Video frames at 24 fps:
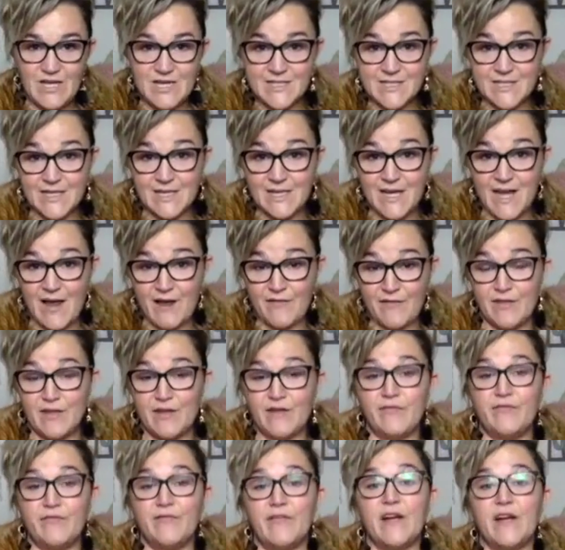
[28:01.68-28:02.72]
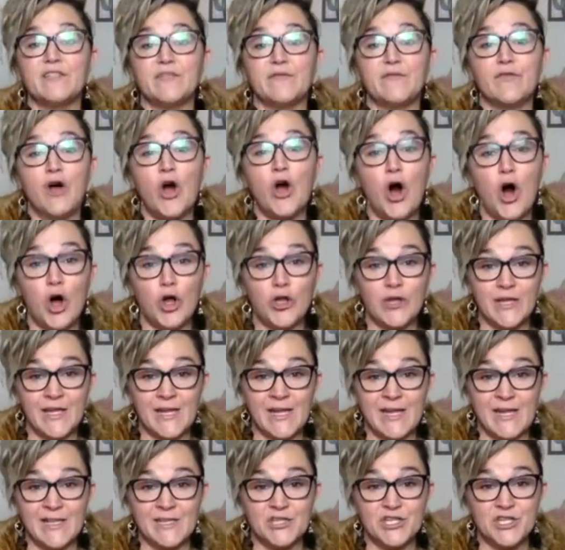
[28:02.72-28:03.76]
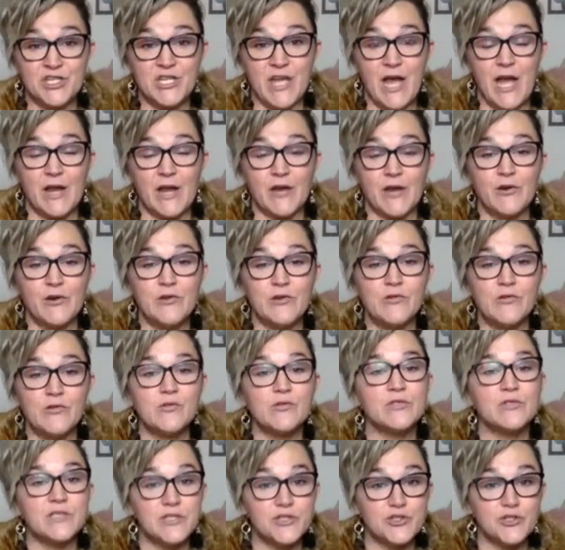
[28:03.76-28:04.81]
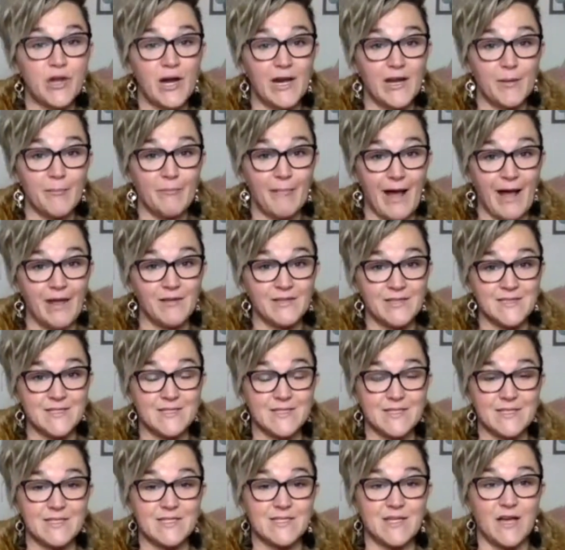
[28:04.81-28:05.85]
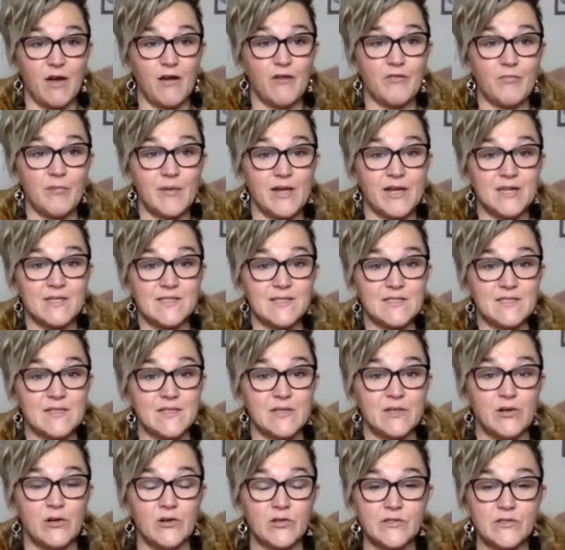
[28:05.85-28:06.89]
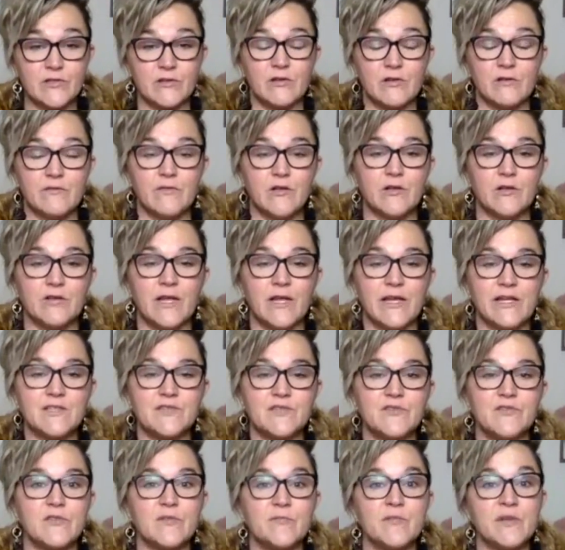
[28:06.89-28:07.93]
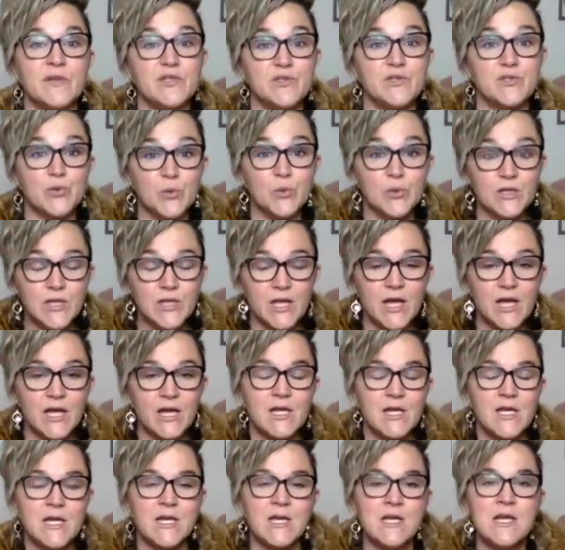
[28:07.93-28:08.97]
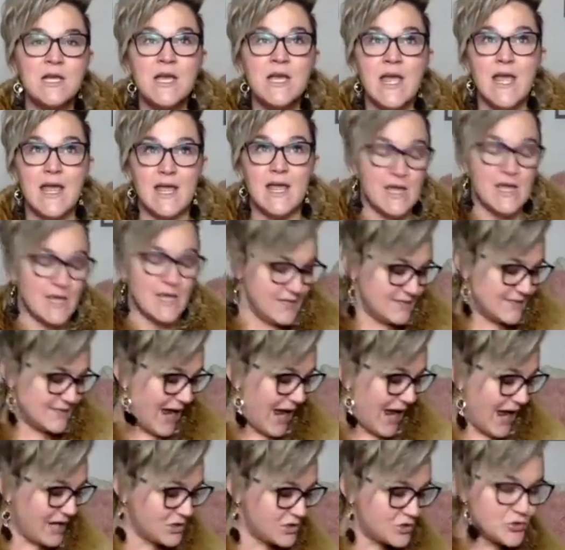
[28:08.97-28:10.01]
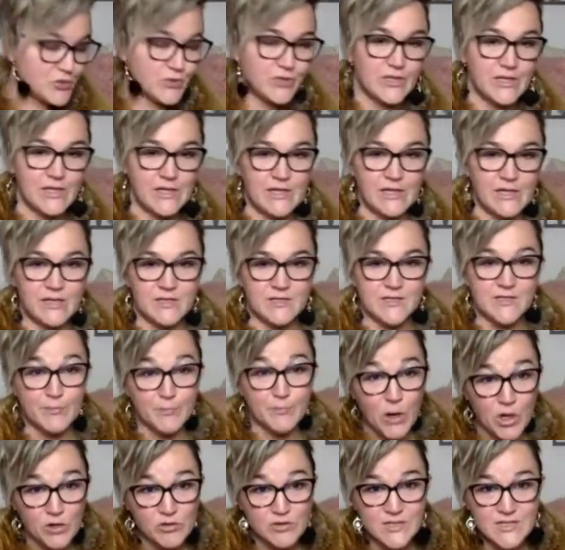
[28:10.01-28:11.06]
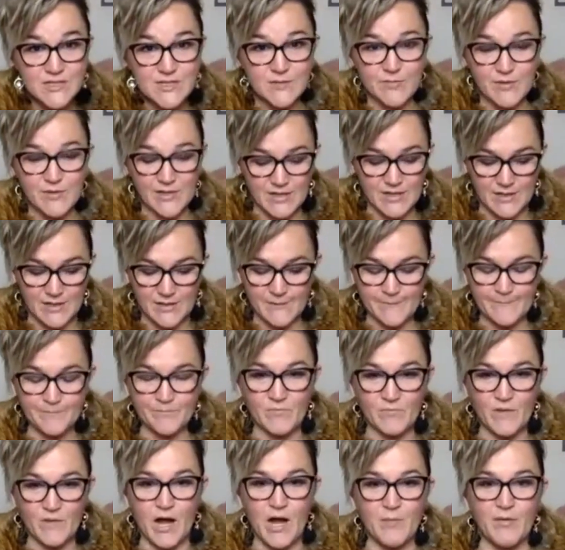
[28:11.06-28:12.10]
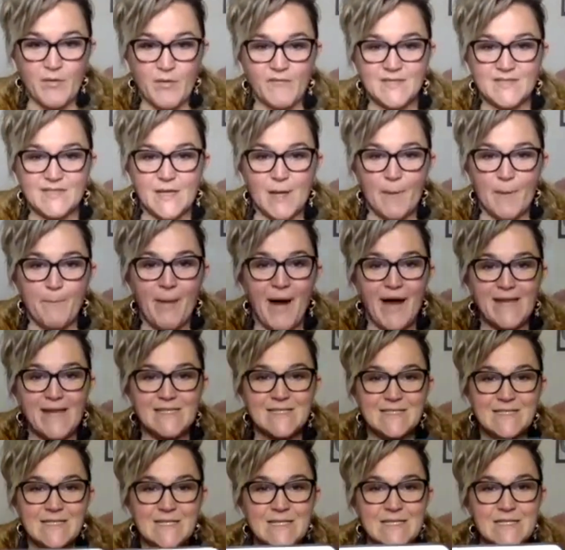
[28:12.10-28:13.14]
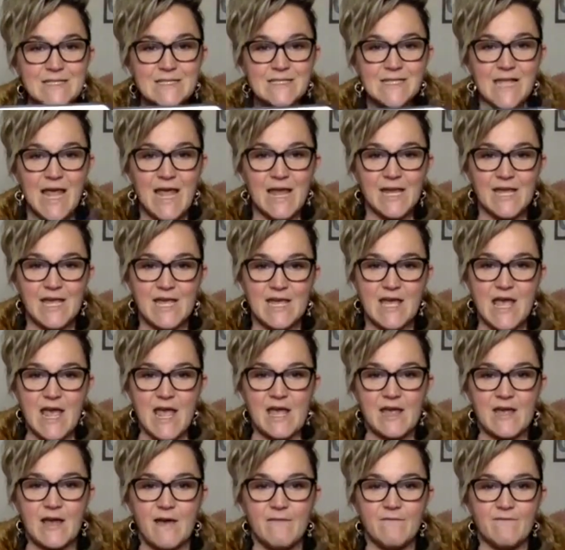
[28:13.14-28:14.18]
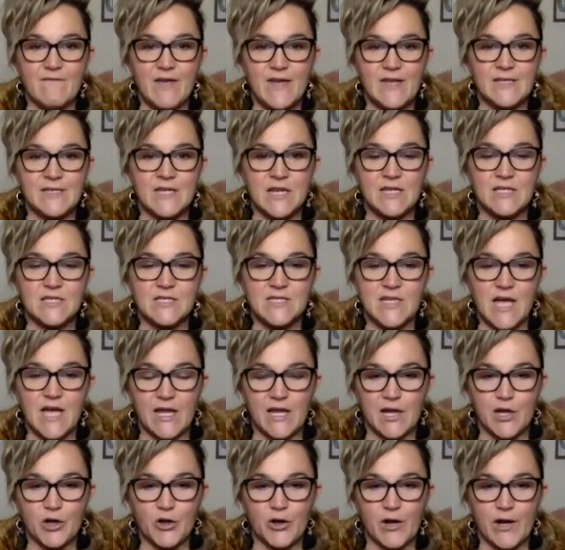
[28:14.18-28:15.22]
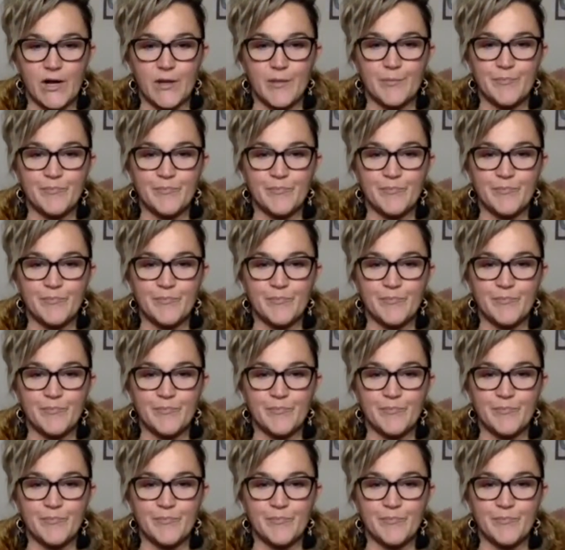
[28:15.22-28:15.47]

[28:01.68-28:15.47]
is going to have the effect of calling in shadow to try to balance itself because it's an altar of all light. So the Mandorla is actually supposed to be a Vesica Pisces, aka a Venn diagram.